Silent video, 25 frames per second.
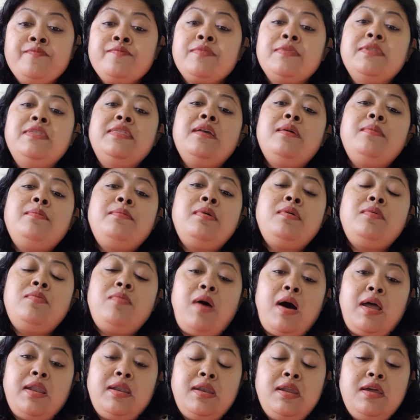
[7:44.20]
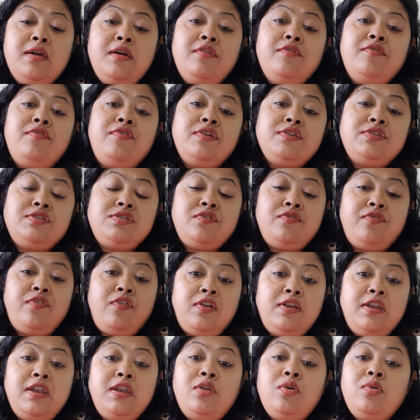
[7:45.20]
Number one, first of
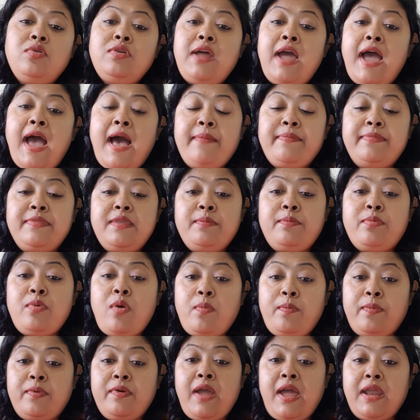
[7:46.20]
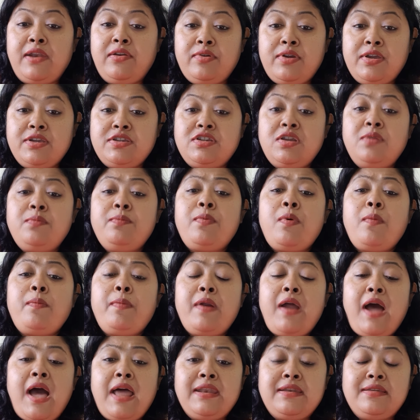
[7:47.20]
all, they don't have the proper education,
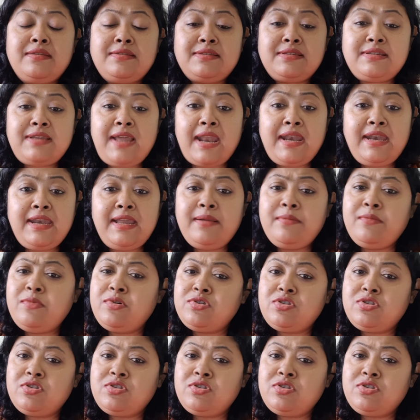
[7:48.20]
proper understanding.